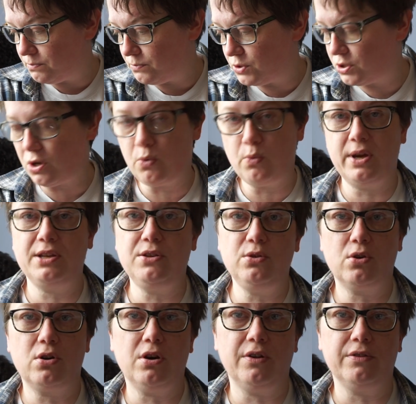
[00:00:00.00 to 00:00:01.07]
So when you
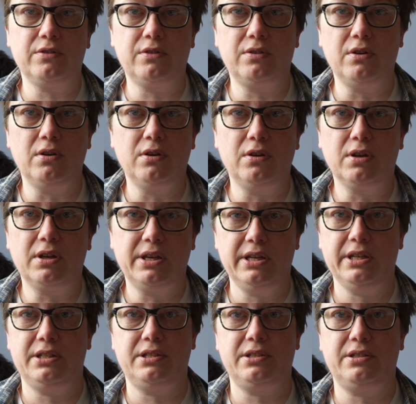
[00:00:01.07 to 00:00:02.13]
got the
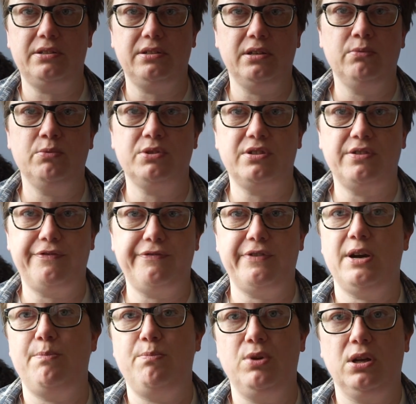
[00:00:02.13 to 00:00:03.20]
kit, it was the
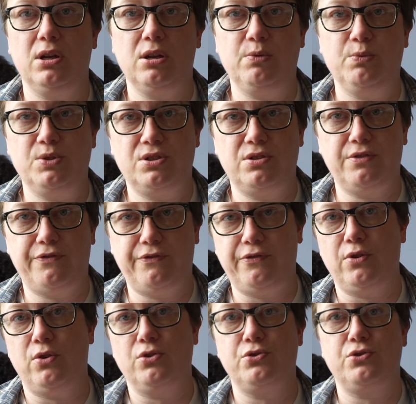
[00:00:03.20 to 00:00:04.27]
fabric, it was the
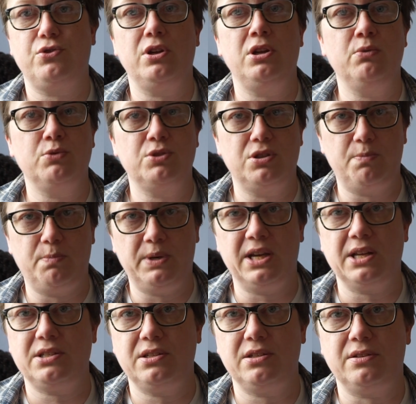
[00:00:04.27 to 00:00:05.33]
floss, and it was the
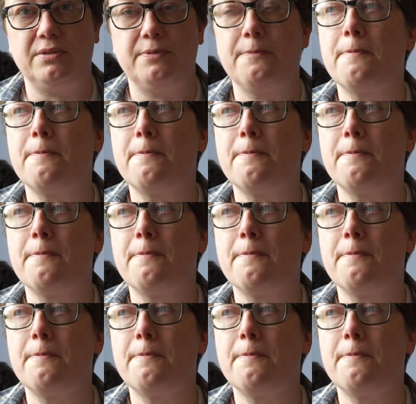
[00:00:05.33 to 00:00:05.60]
pattern.